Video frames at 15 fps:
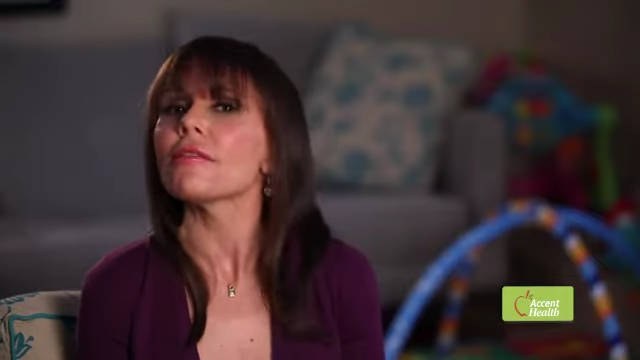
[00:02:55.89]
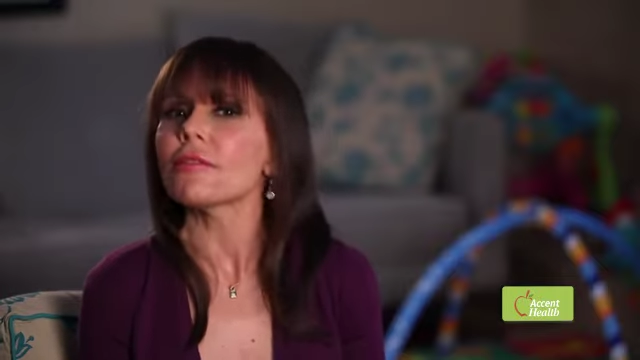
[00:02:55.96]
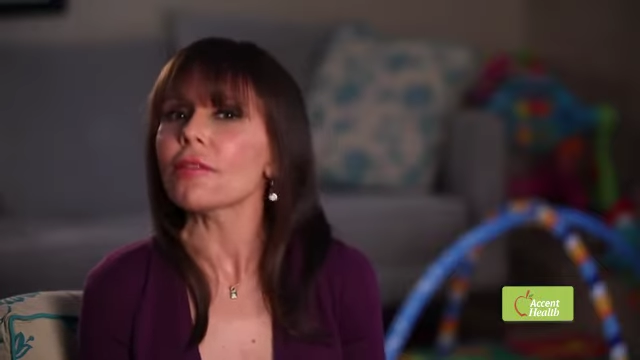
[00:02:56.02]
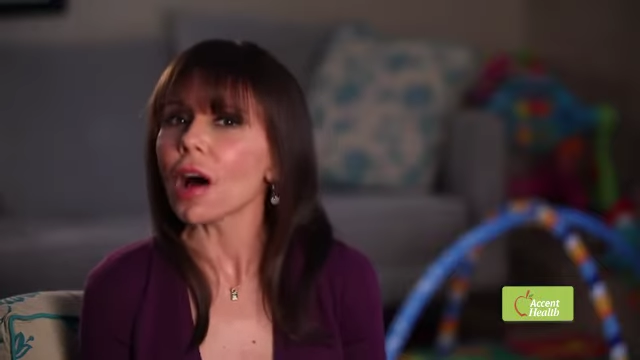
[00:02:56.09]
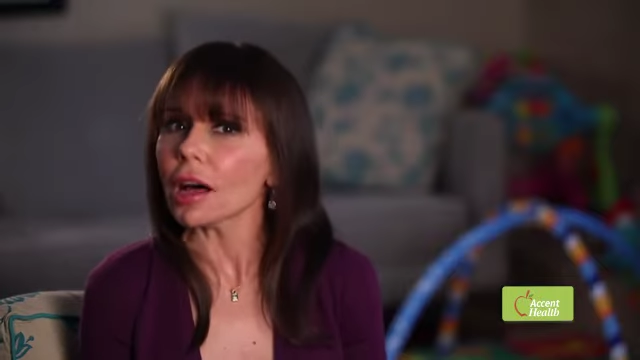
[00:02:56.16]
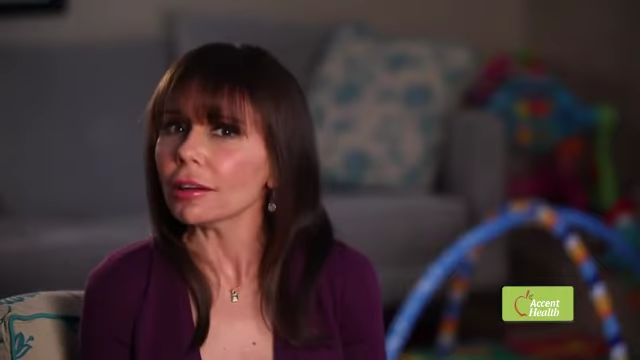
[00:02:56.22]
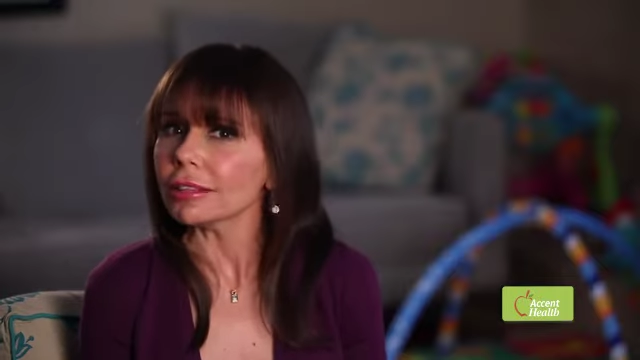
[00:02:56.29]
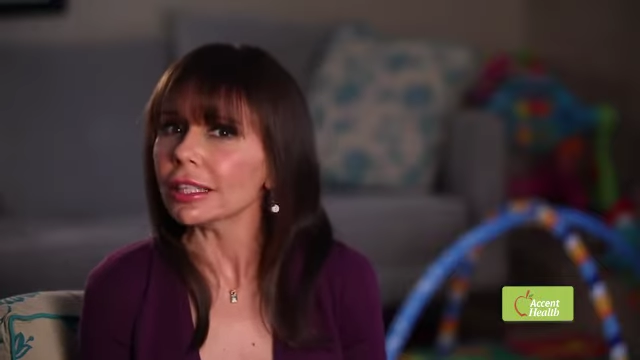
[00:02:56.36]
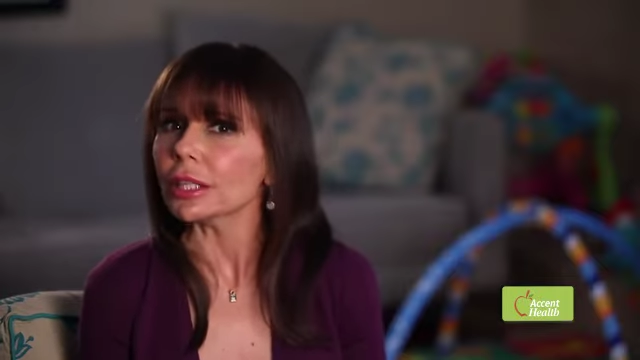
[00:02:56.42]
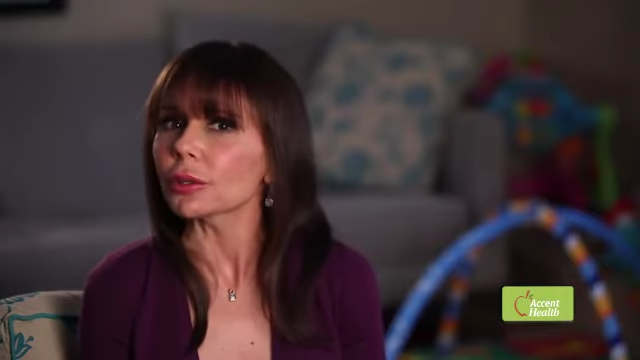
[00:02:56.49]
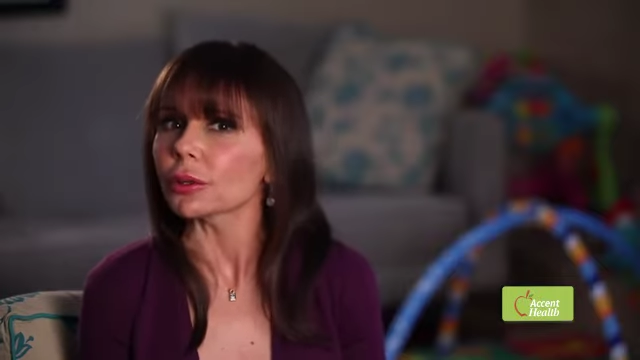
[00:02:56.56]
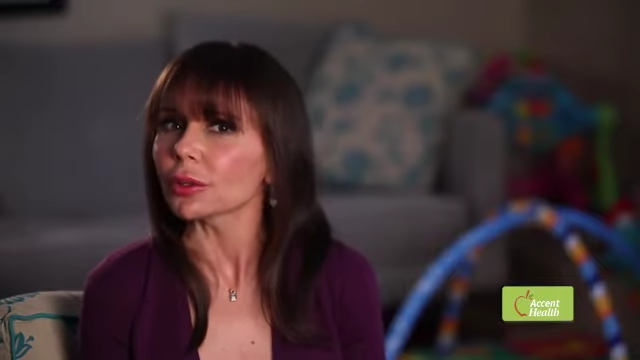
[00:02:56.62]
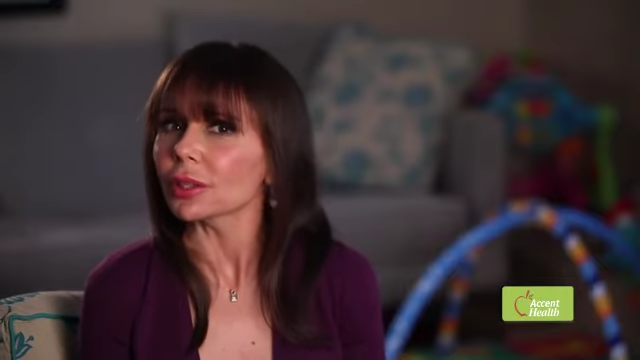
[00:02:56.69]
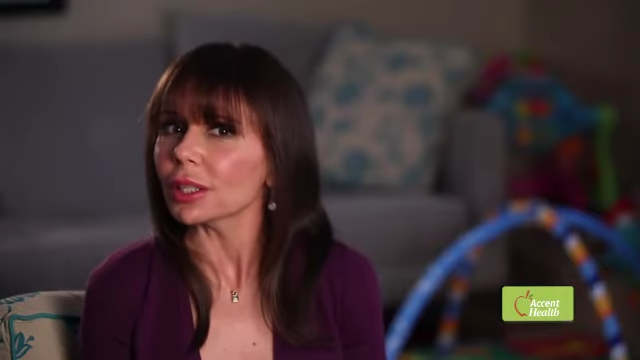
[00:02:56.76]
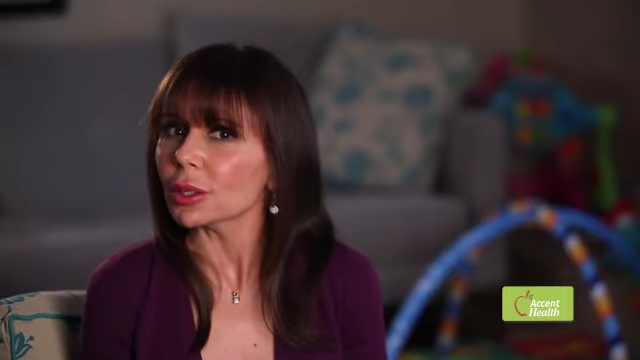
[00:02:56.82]
Following
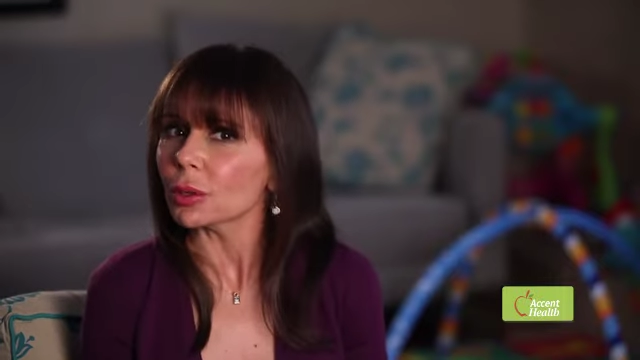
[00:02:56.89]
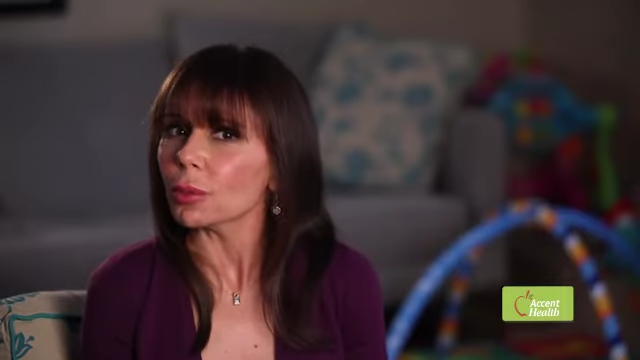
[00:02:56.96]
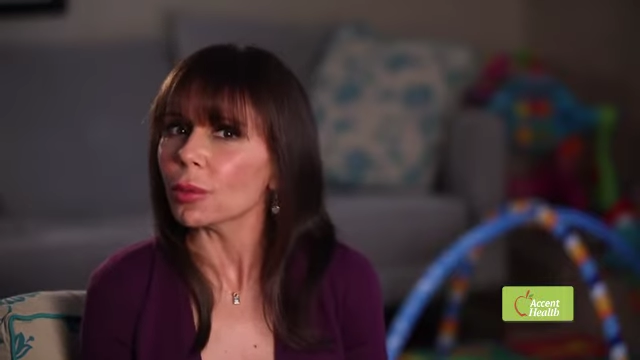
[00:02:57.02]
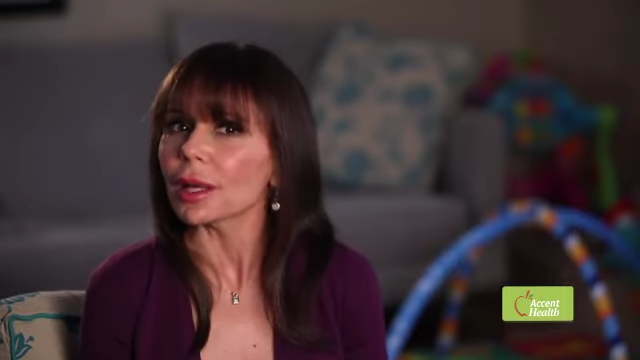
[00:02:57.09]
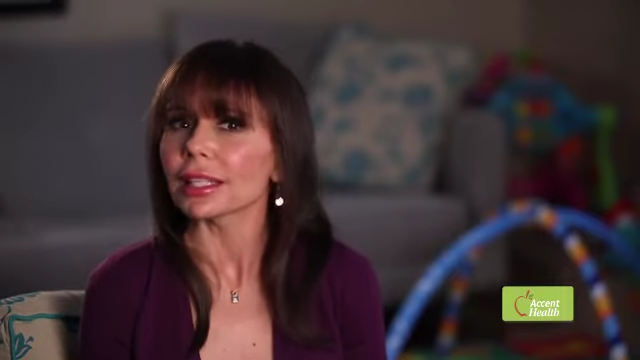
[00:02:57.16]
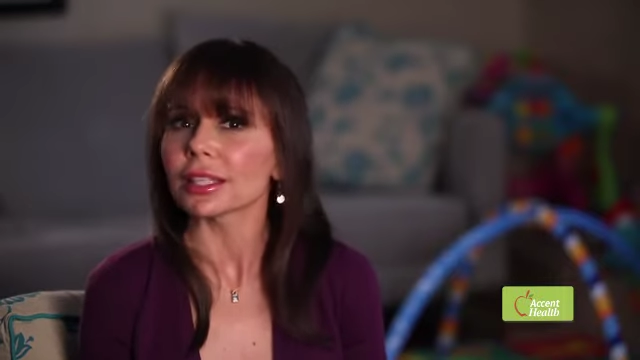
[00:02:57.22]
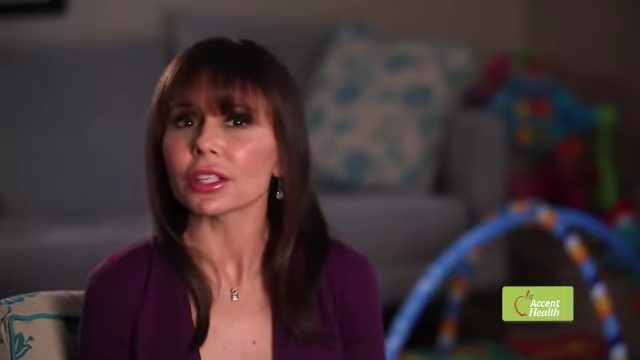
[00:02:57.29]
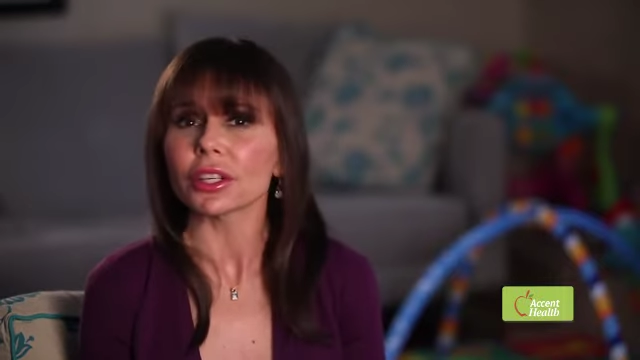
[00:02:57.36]
your little one's